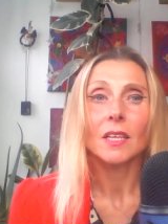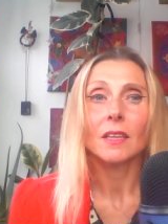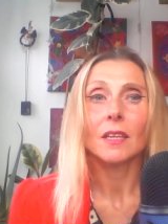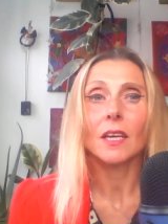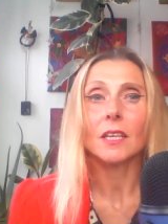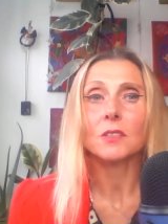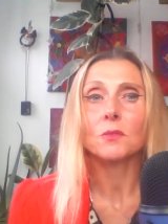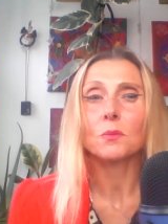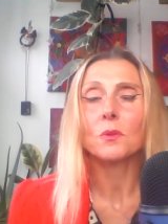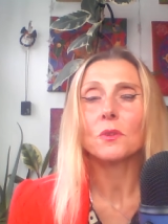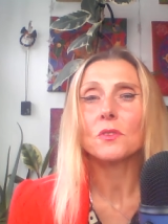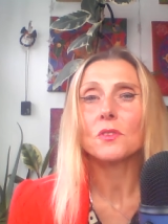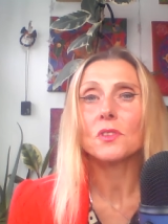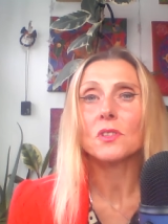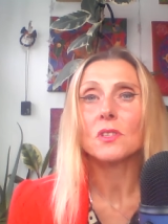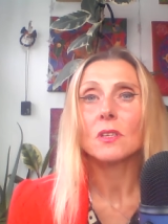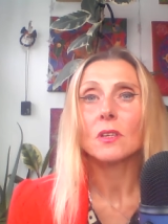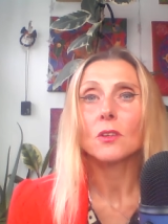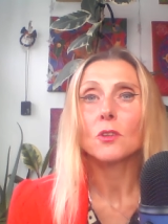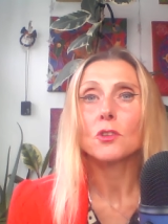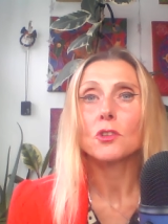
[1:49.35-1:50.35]
that
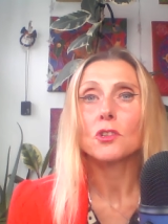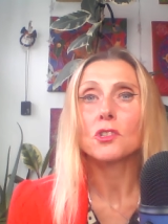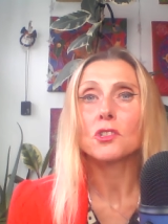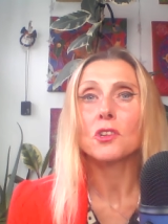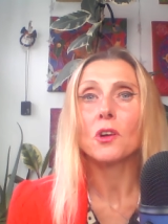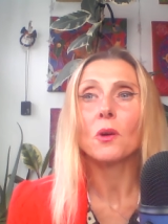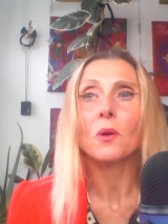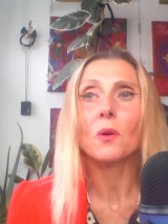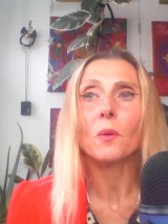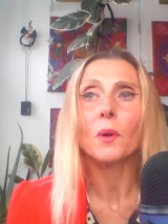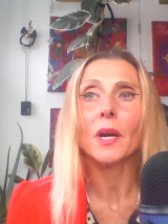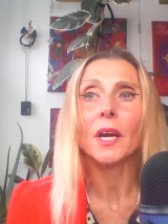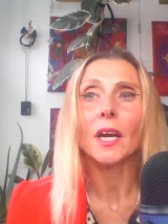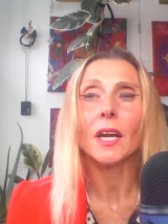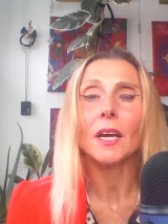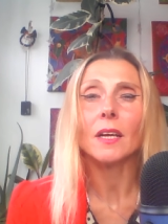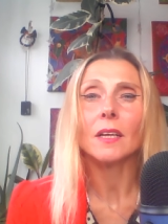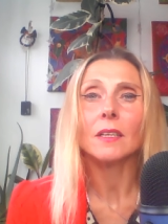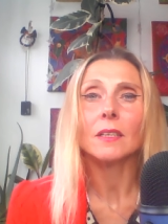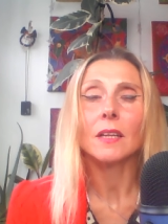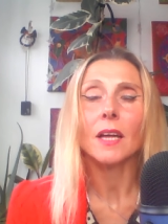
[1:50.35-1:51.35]
was
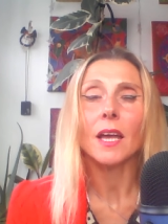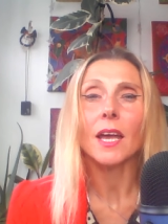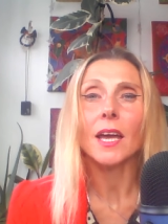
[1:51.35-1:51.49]
showing